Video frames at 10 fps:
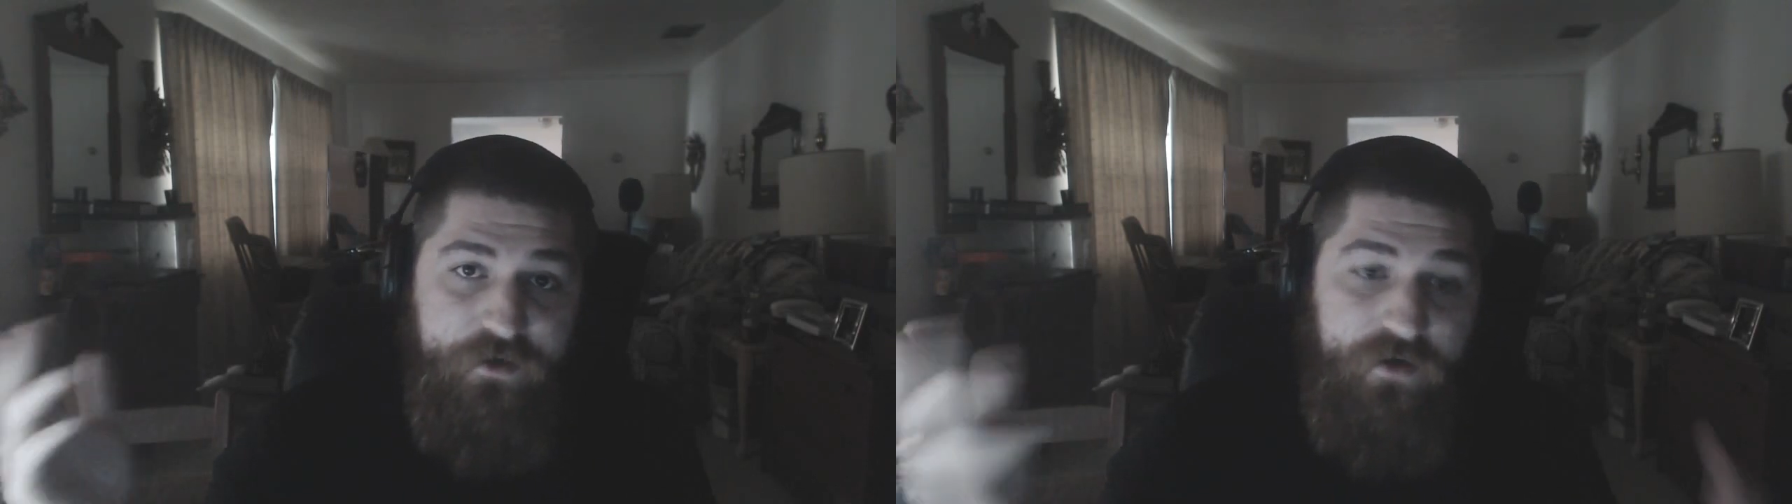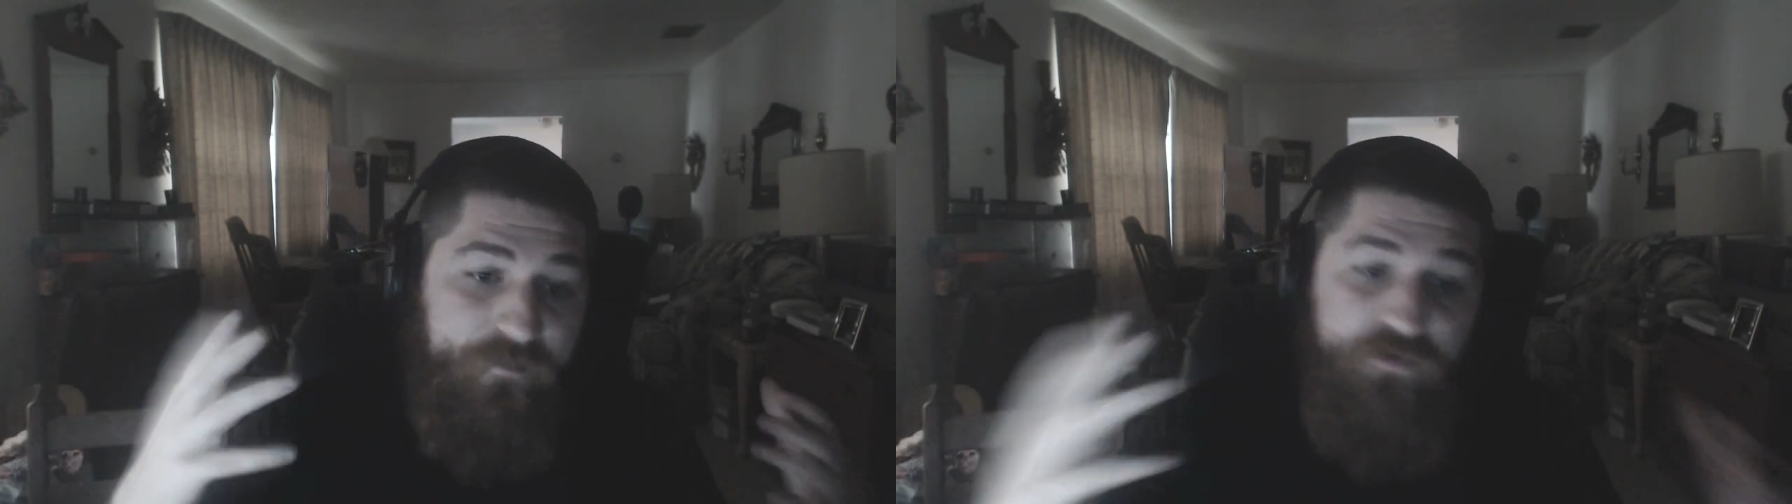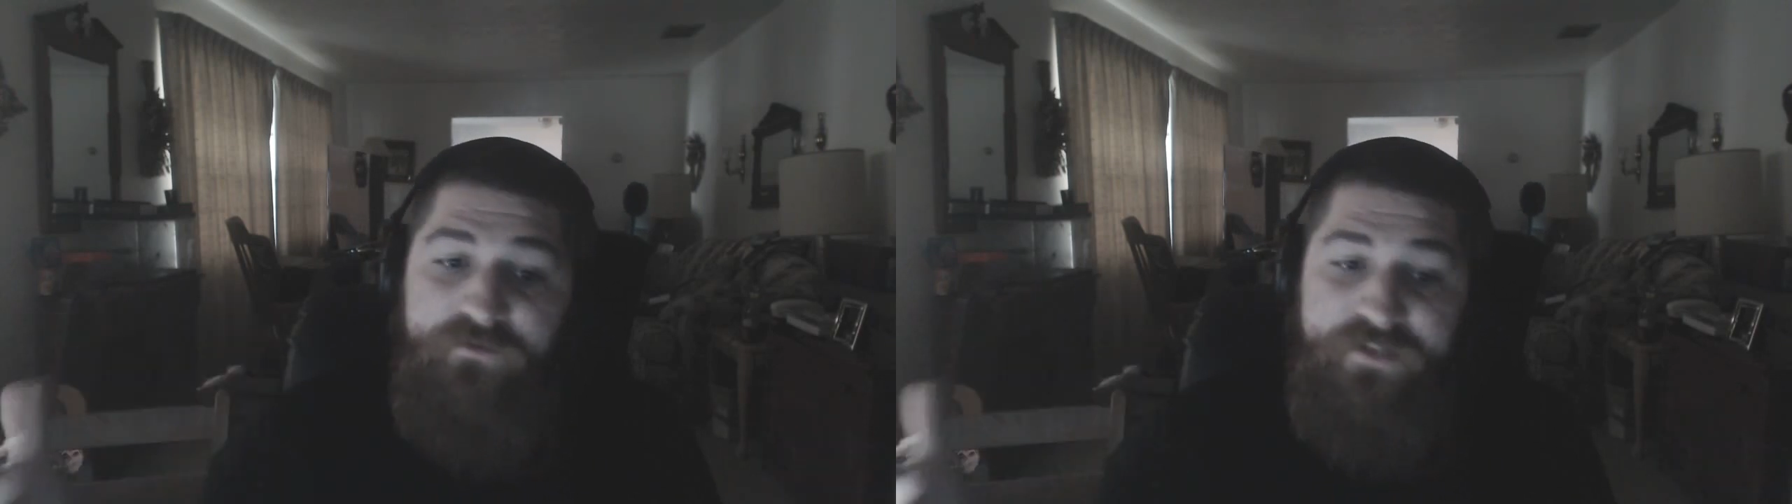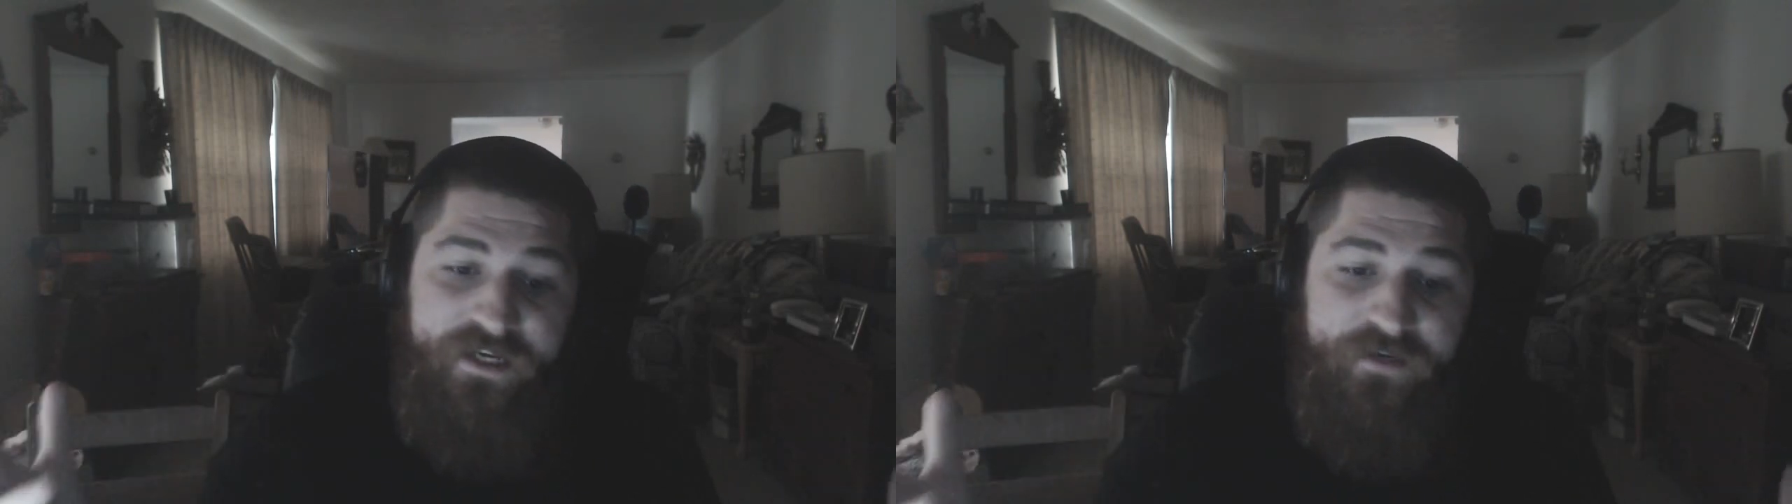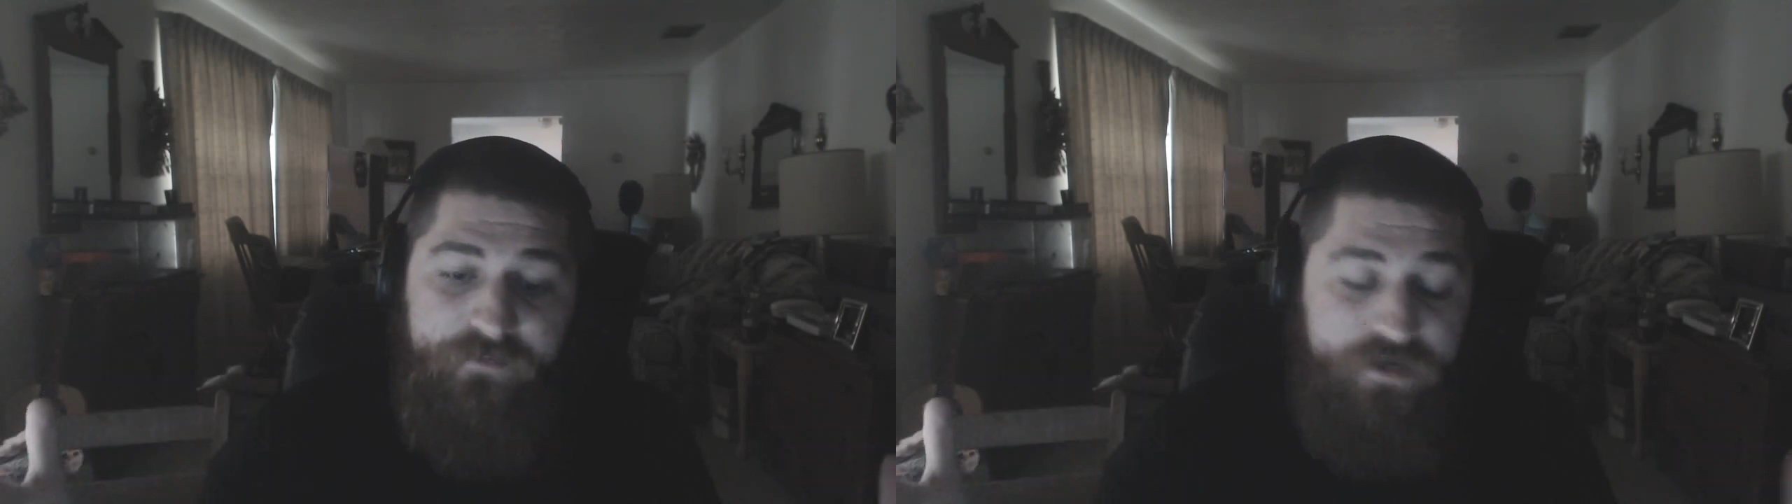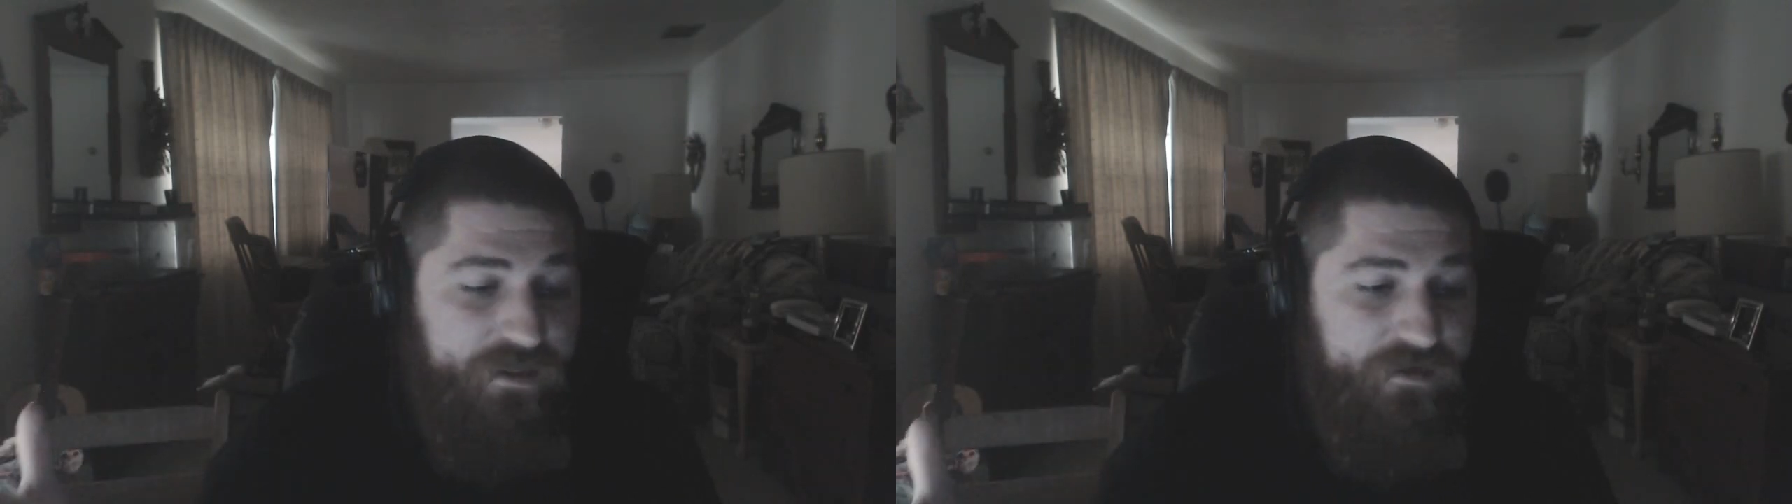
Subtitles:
I moved in. We needed a